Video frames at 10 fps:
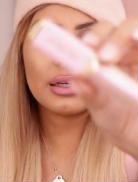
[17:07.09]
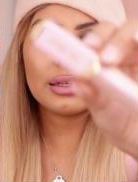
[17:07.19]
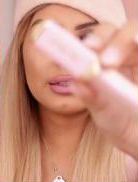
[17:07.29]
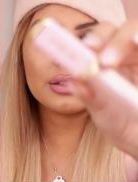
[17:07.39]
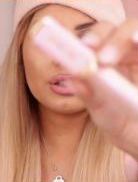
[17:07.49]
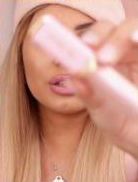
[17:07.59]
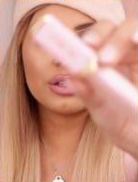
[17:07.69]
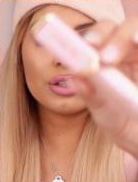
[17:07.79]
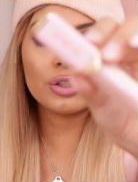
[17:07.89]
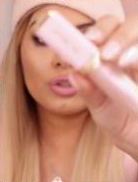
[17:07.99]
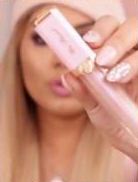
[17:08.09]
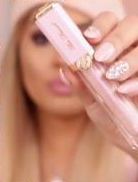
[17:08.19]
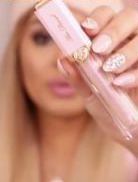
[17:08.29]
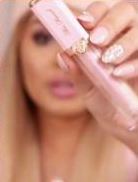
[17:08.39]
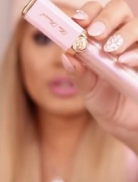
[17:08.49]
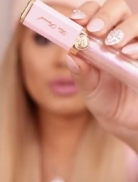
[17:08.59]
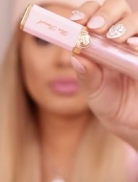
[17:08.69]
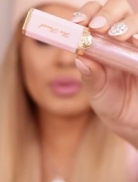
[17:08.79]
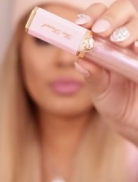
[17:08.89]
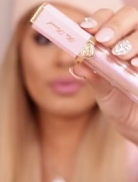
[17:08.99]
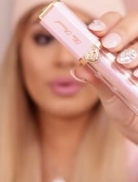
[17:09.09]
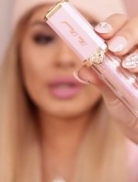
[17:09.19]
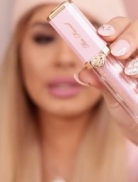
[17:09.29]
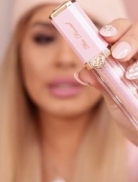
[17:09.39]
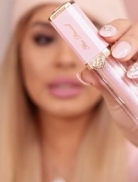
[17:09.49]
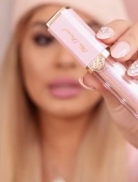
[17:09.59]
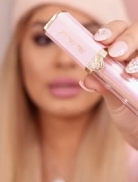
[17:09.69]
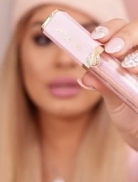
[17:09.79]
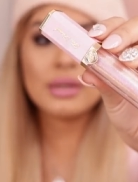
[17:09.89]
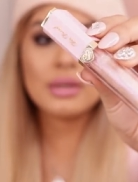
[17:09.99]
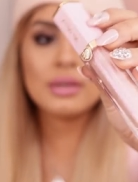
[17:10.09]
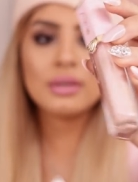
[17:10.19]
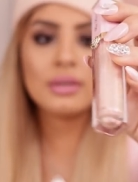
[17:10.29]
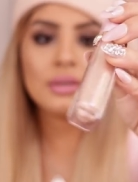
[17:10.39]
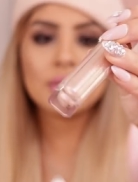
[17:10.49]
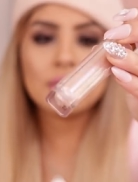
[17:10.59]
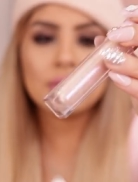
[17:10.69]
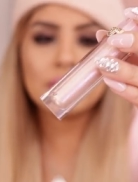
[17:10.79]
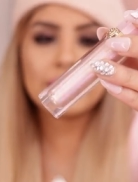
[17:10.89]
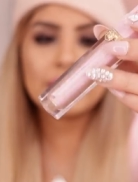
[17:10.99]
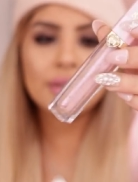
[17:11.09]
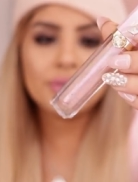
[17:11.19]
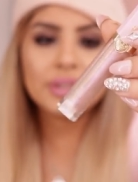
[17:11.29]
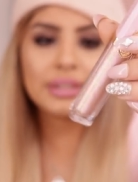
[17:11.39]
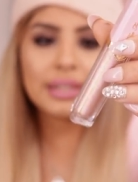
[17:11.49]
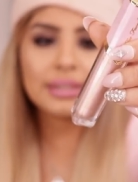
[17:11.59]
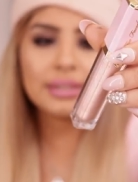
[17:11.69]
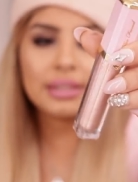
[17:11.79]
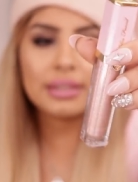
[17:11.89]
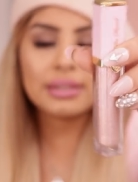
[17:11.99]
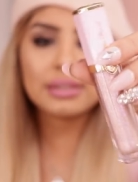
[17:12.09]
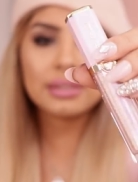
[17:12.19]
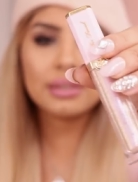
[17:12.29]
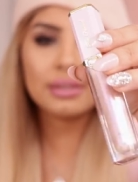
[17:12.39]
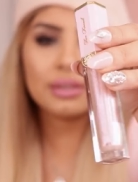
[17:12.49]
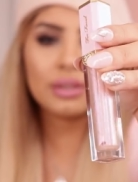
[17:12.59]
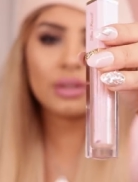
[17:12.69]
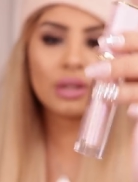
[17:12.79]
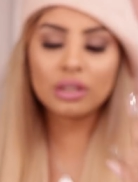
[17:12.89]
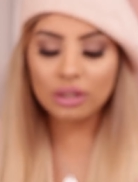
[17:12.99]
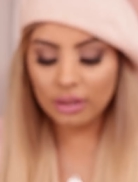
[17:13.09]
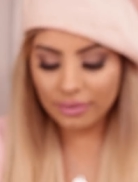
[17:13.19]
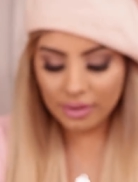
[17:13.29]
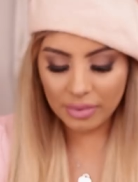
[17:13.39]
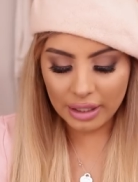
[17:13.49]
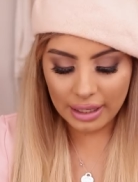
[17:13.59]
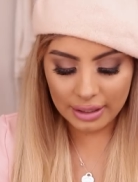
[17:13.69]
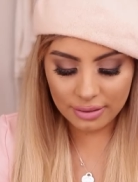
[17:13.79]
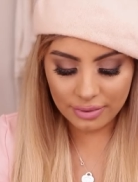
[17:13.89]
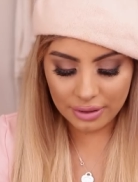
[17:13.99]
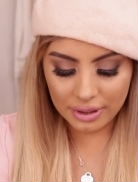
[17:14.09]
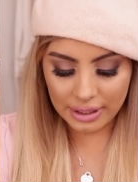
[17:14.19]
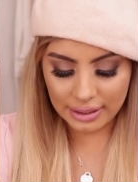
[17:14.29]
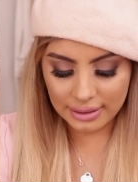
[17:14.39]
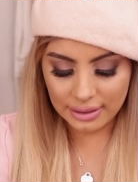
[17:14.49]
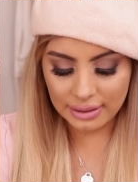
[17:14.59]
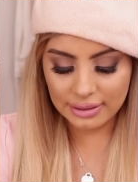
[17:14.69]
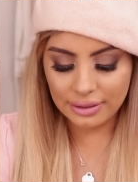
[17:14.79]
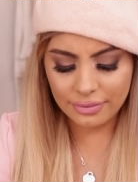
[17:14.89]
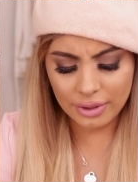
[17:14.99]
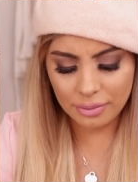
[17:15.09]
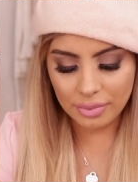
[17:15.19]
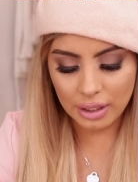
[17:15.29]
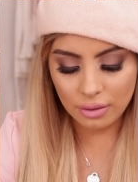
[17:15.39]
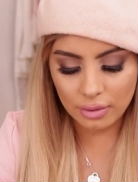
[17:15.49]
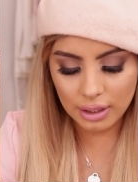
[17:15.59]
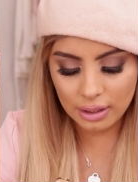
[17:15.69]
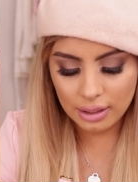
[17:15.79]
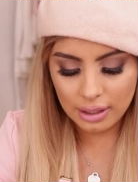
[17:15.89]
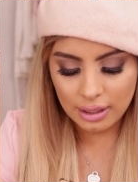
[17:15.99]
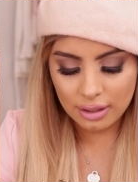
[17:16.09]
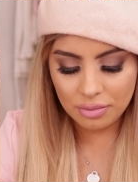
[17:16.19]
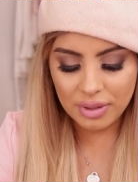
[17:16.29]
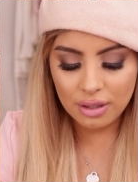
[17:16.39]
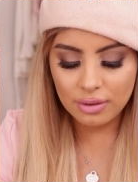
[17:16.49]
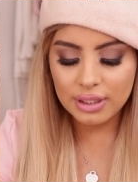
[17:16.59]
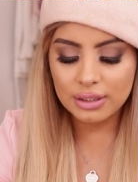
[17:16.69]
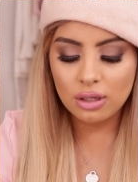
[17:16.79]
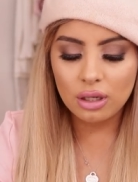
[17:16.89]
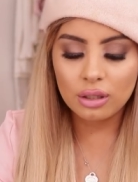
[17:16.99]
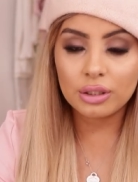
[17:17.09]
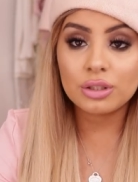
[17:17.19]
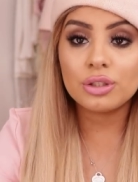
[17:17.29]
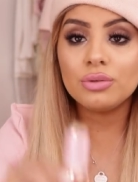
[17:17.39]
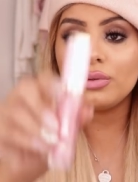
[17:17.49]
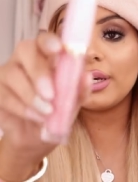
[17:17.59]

and it's just a mm. super super pretty like iridescent gloss all of them are mm. kind of iridescent except for the pink one the pink one is called two